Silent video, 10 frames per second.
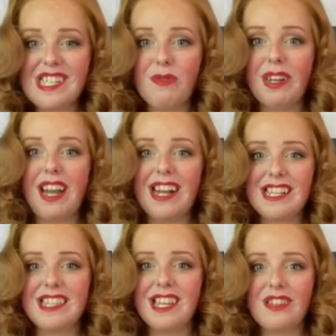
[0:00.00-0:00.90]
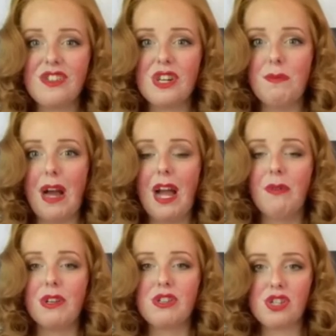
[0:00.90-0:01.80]
what kinds of things you should buy
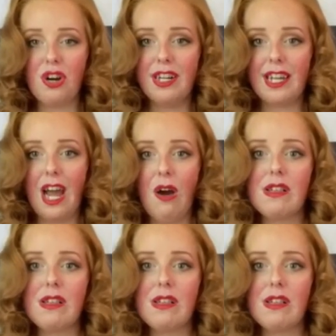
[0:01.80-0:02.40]
when you're starting out.